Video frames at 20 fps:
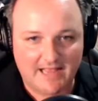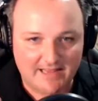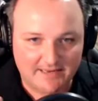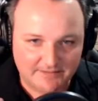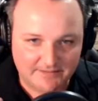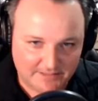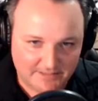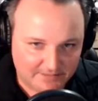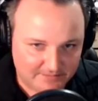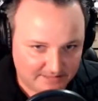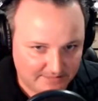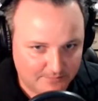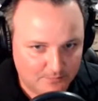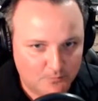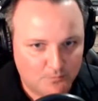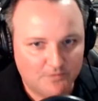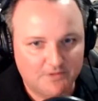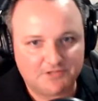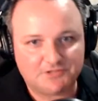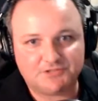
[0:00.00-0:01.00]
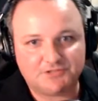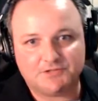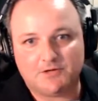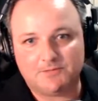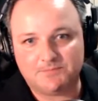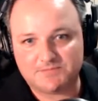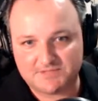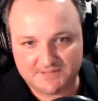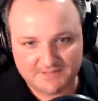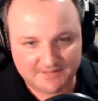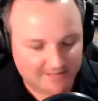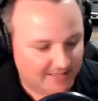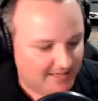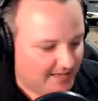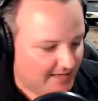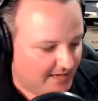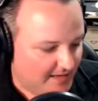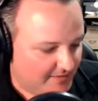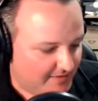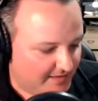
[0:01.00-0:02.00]
and given workshops and
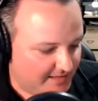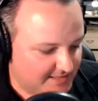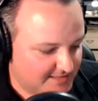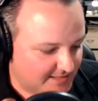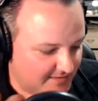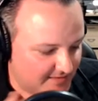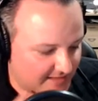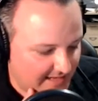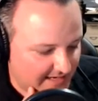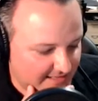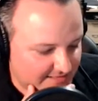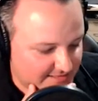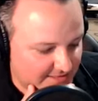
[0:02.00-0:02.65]
things like that.